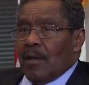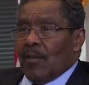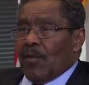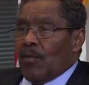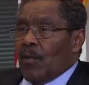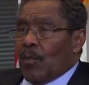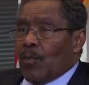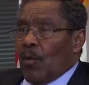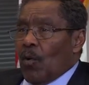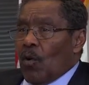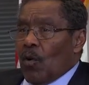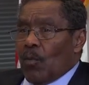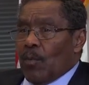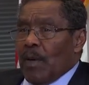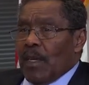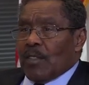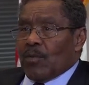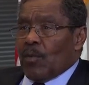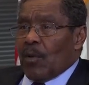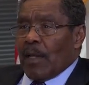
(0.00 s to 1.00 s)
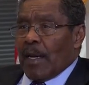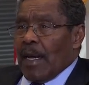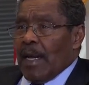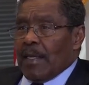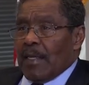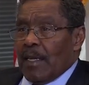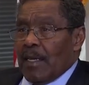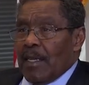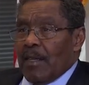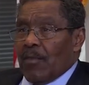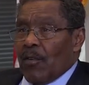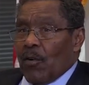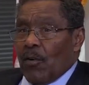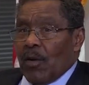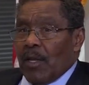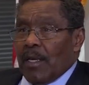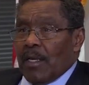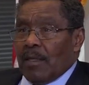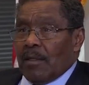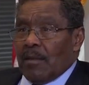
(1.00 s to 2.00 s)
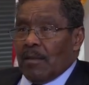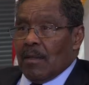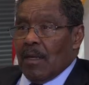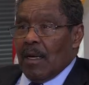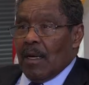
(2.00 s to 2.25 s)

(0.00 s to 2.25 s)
football or baseball that I had to leave early,